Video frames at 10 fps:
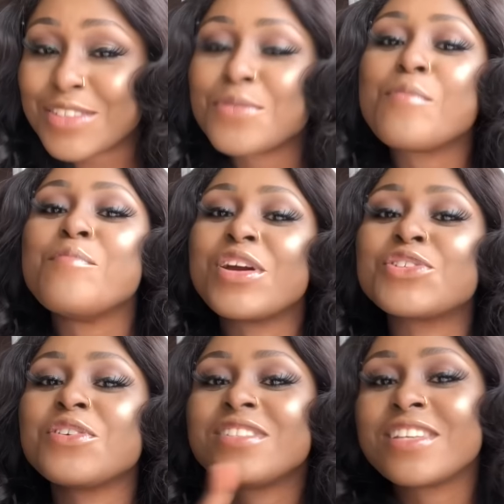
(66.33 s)
So make
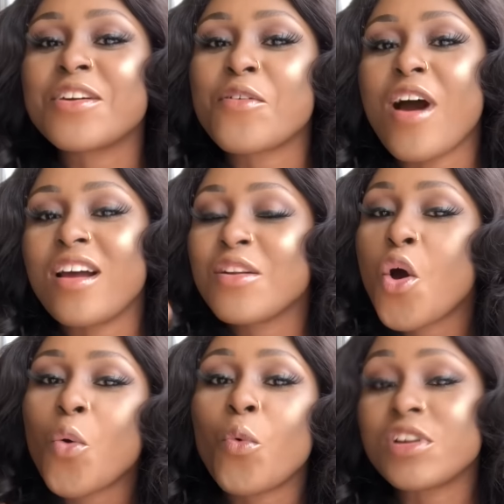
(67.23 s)
sure you stick around,
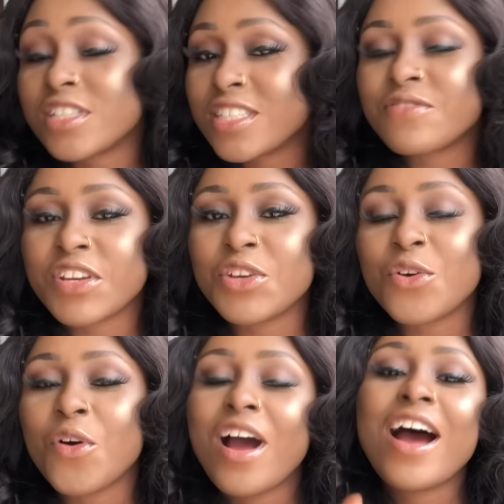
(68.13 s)
watch this
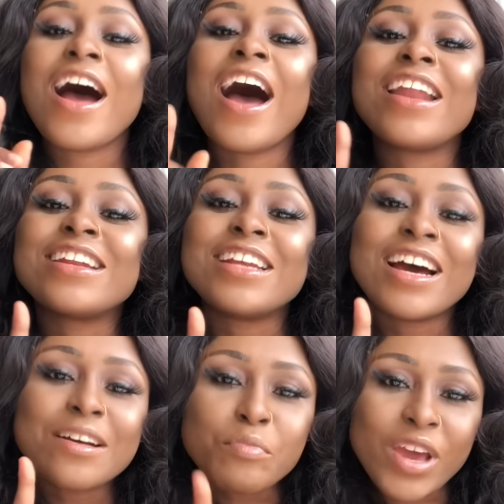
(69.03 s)
video, and
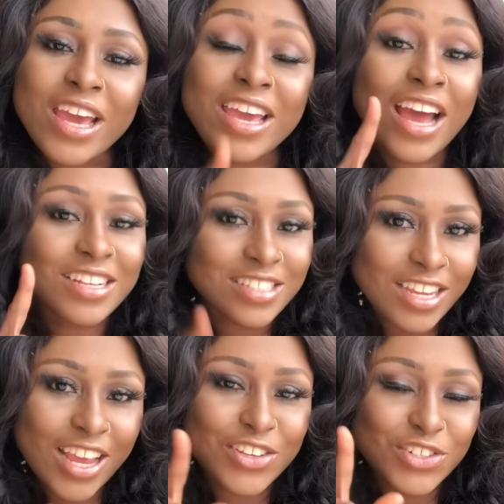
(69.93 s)
pay
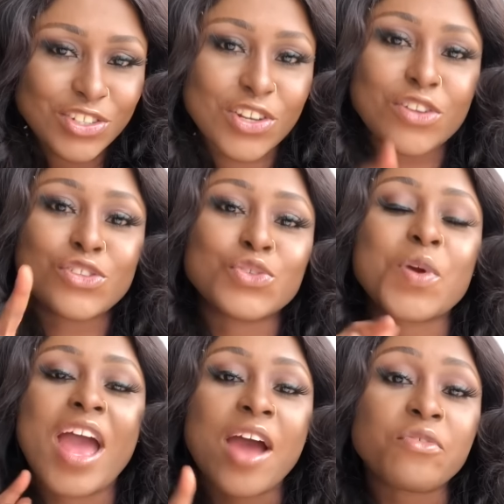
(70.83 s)
attention to
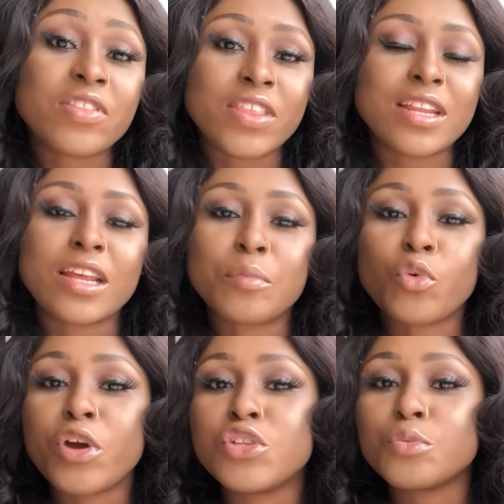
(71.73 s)
everything that I'm
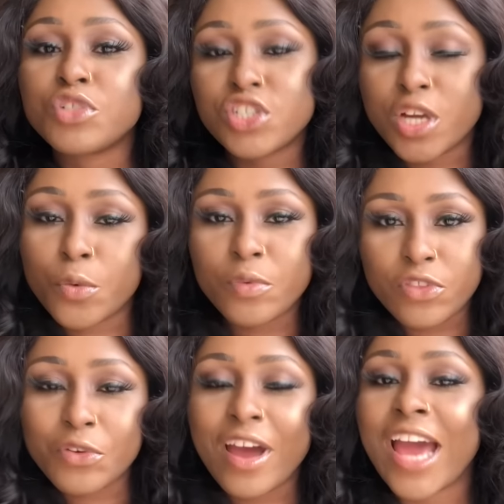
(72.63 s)
going to be sharing with
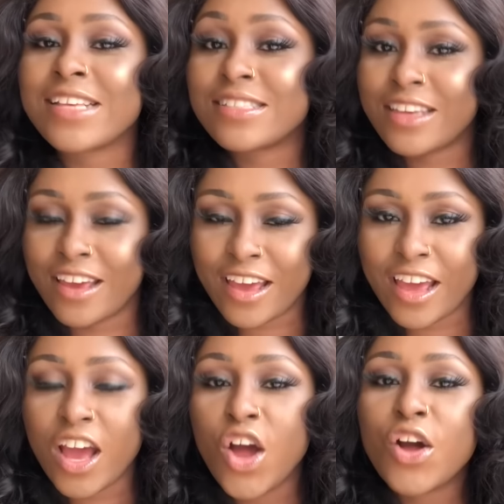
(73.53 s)
you guys
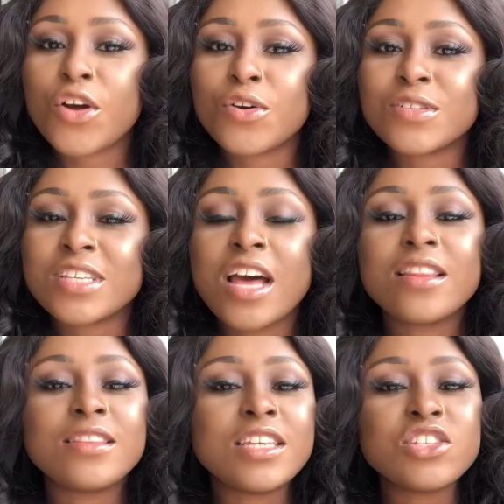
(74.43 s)
here, because
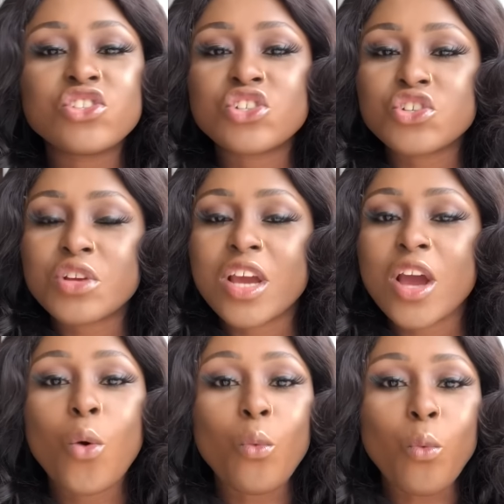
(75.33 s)
this trick
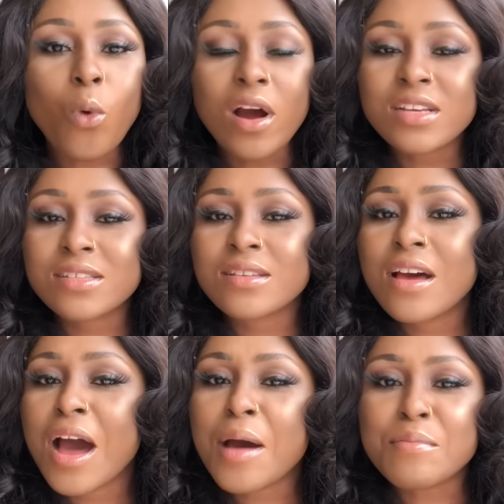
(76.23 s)
works
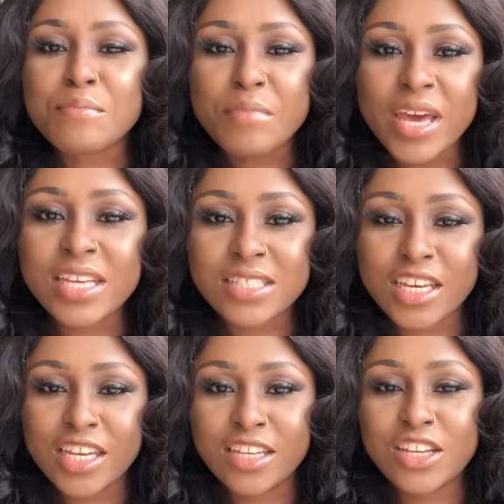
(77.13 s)

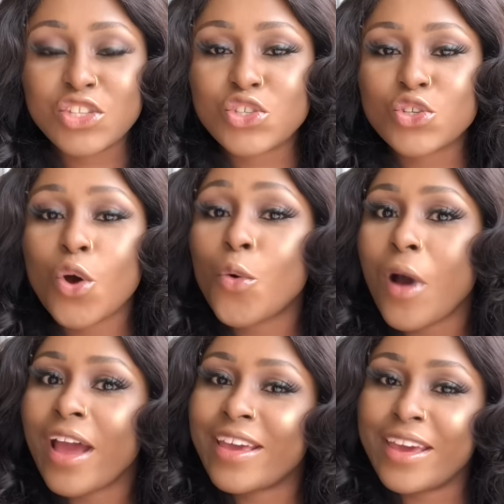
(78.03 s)
amazing. So
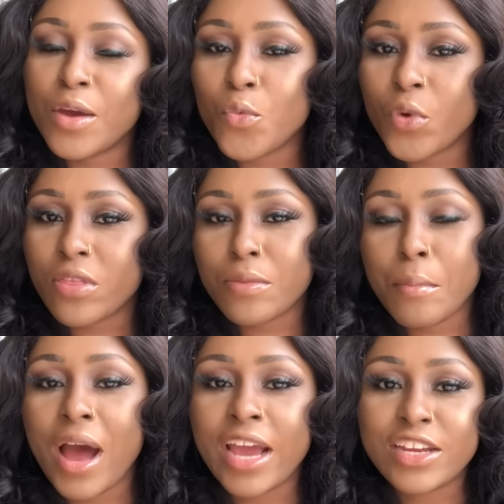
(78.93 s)
I came with
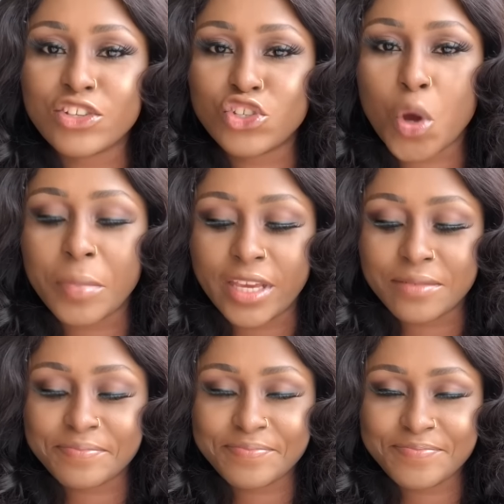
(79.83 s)
my dummy,
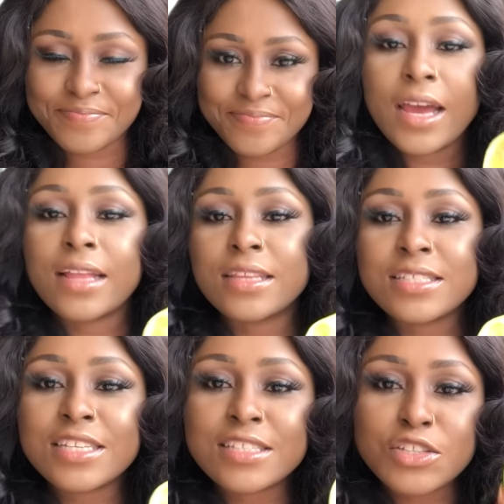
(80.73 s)
and
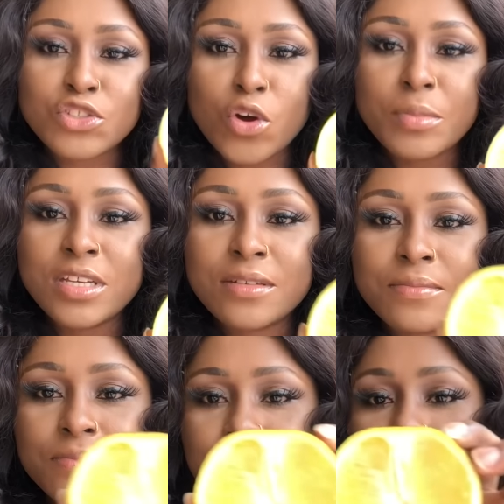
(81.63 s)
this is the dummy.
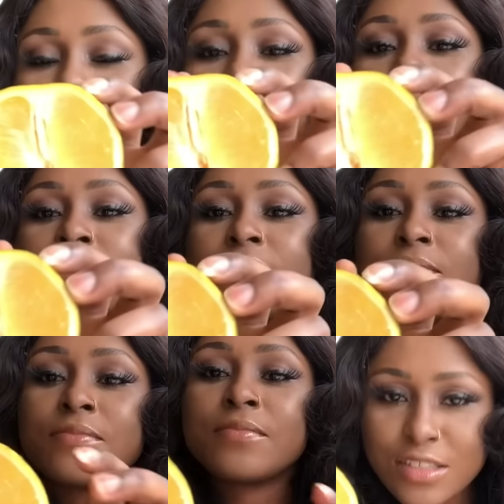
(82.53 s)

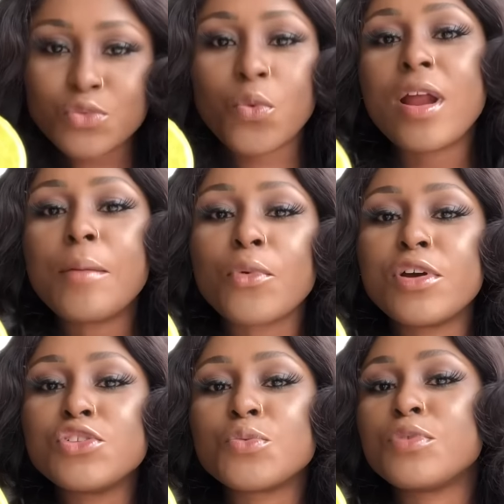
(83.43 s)
This is what I'm
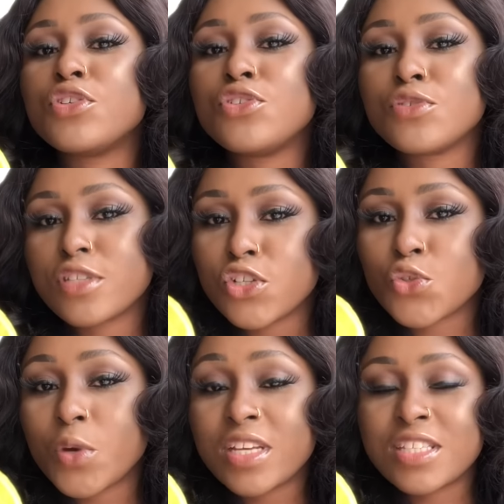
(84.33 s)
going to be using
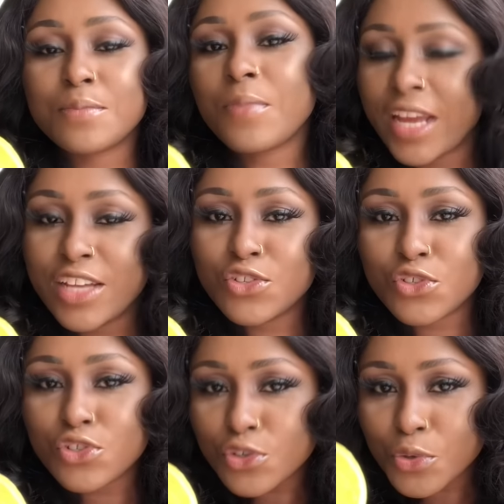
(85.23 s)
to explain
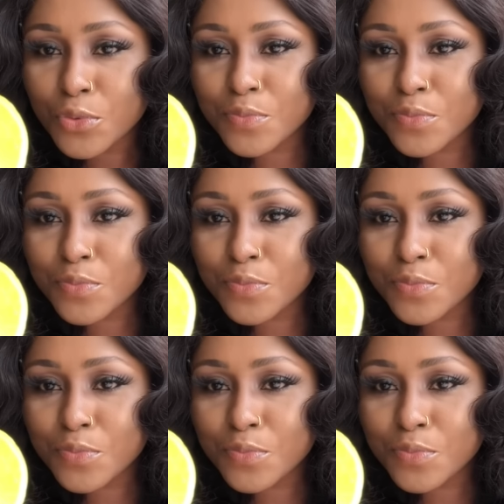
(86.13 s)
to you.